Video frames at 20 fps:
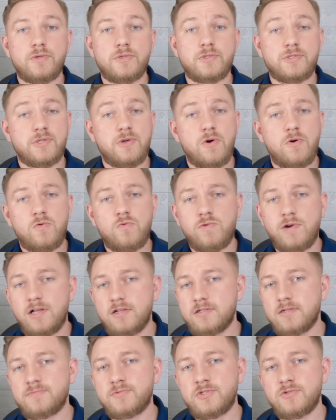So
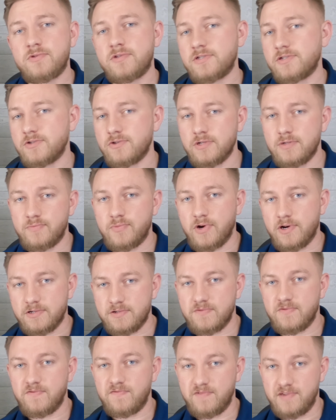welcome to the good part
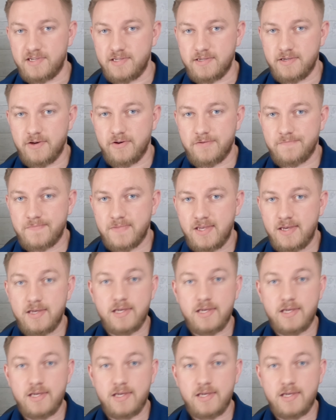of the video.